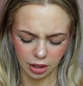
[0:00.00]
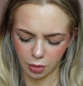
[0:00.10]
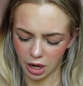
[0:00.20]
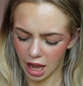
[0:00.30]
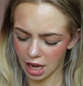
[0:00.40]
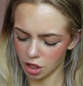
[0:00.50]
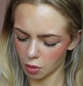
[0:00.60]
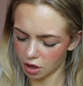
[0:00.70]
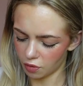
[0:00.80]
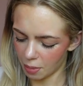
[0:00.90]
Well, I don't
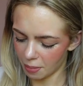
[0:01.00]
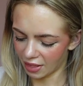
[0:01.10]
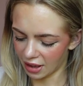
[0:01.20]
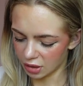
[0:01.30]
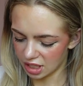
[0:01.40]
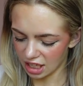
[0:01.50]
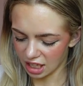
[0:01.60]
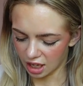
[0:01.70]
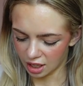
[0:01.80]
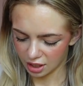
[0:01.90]
want to rip my little
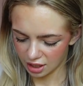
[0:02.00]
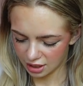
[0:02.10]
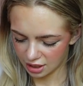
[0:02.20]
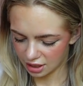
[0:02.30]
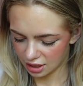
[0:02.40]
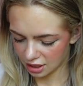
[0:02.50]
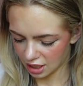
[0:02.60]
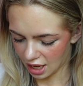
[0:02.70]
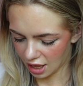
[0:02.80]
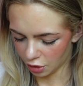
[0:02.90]
sticker, because
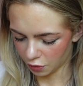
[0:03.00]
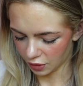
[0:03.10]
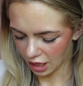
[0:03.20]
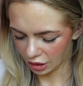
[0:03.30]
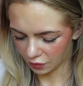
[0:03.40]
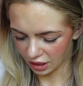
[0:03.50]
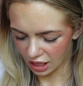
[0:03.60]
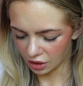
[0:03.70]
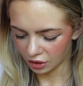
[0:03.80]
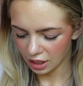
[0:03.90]
I love a
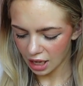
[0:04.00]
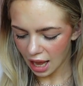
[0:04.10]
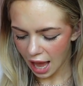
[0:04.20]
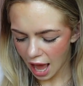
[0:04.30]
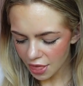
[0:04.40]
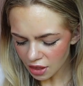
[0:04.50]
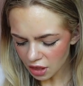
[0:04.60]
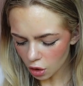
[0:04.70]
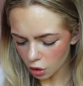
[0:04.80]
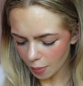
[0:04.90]
little, I think
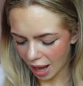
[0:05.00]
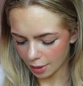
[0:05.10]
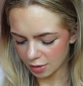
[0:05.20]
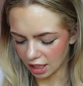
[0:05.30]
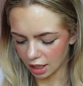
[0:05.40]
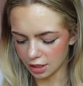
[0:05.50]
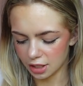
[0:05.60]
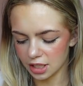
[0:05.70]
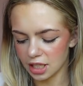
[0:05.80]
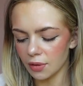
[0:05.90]
they call them hype stickers,
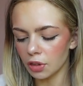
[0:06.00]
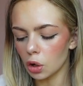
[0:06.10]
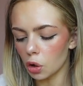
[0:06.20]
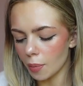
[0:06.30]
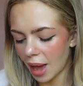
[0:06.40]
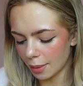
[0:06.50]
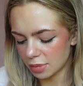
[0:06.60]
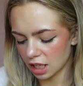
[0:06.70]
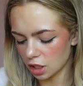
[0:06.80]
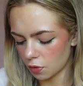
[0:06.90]
because they definitely call them hype
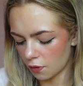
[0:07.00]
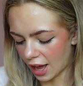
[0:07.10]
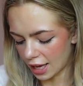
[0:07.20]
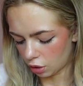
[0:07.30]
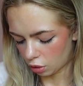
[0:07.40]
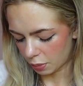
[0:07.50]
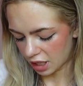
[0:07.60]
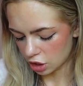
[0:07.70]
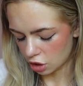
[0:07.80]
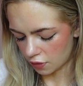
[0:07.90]
stickers for vinyl, but
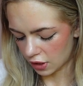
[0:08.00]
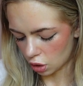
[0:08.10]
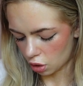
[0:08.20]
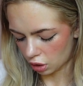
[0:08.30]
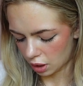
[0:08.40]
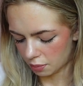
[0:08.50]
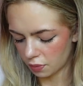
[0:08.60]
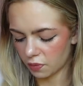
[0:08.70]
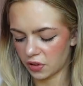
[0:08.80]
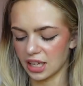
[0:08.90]
I don't know if they call them
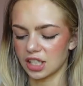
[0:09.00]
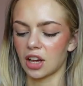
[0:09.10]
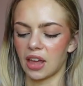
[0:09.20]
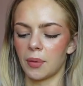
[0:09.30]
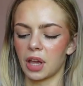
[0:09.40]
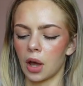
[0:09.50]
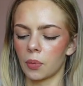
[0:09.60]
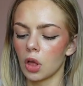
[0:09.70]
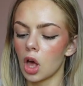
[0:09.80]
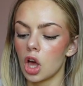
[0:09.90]
for this. Okay, there we go.
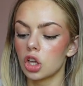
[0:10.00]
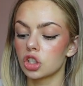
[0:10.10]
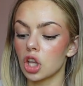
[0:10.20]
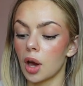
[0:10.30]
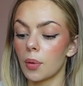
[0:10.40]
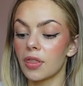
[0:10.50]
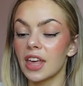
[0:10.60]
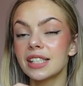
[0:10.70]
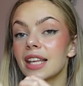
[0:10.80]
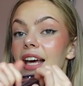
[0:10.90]
So
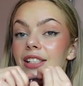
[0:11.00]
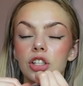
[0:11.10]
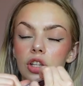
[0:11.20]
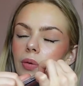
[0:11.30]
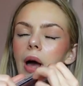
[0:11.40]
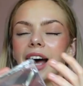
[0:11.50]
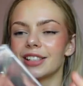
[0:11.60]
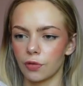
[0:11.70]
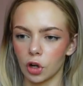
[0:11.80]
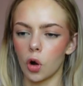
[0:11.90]
this has
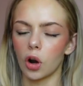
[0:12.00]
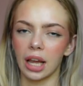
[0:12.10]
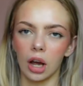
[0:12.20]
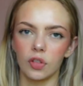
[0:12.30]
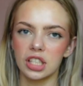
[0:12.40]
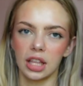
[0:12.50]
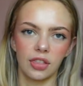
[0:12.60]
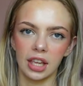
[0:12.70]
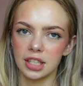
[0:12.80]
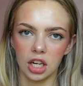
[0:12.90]
as of recording, obviously
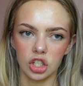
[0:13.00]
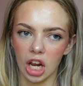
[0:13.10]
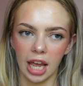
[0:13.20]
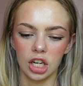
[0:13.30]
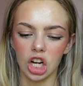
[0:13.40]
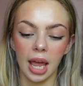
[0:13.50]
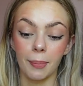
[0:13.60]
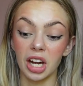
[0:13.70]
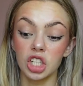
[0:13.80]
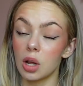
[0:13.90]
things can change. I
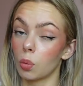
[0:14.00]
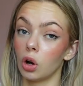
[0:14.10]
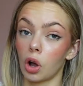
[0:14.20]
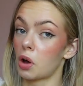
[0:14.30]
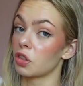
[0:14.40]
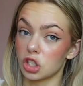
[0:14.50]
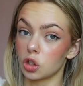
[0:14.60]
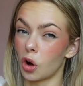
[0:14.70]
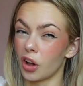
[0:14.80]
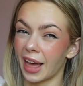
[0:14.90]
imagine it will go on the
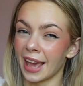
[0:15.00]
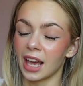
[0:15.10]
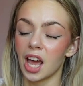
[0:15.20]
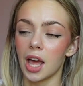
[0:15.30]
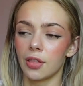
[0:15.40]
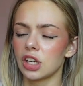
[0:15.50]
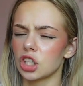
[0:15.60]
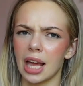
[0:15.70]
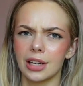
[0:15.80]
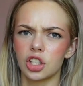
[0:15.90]
store. Like, they
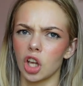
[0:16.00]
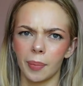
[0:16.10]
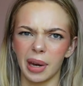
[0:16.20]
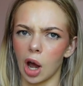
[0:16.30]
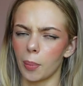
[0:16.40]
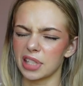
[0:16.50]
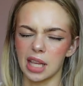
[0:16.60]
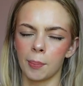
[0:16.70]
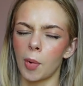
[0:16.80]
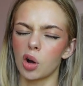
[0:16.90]
just had so many copies. They
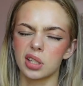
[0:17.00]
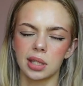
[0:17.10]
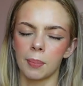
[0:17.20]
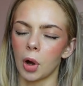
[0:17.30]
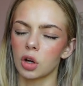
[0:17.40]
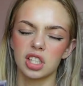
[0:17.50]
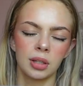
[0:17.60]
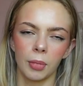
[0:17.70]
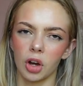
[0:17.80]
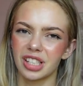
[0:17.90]
have boxes and boxes
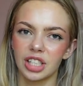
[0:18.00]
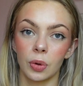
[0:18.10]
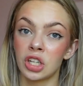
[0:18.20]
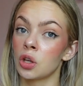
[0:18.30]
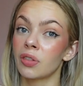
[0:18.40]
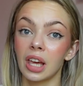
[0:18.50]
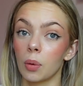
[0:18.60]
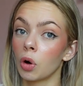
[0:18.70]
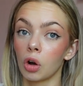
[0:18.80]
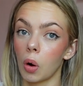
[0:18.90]
and boxes. So I do think
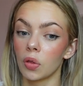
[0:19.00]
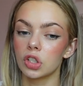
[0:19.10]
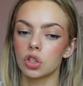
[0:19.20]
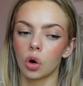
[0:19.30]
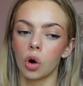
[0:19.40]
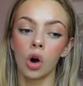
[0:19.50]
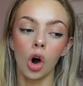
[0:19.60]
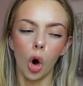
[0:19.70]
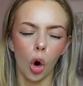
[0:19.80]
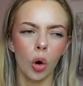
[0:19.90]
it will go on the store,
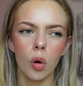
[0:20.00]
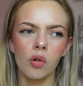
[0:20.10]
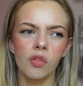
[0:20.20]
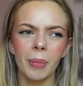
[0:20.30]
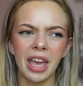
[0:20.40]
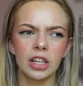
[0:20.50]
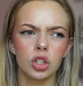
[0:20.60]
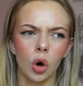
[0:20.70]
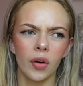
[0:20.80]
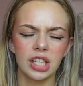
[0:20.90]
or it will remain a
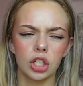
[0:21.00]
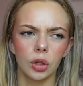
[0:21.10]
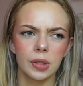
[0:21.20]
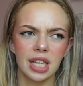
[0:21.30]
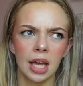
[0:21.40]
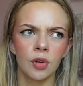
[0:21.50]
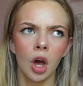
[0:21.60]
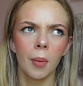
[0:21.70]
tour exclusive,